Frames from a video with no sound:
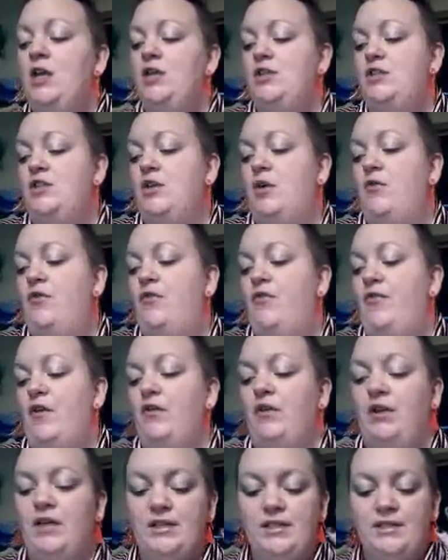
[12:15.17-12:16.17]
So
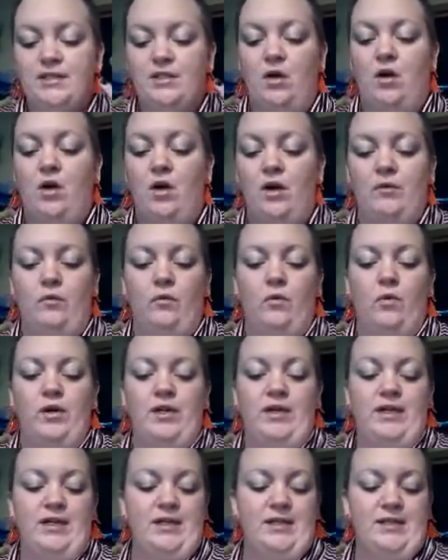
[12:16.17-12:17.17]
focus on what
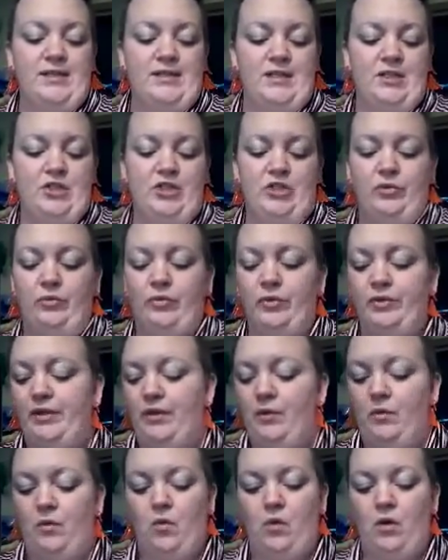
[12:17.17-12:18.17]
it is that you
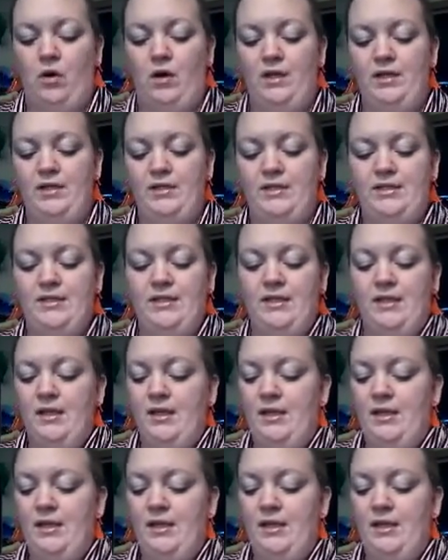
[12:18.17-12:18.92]
really want.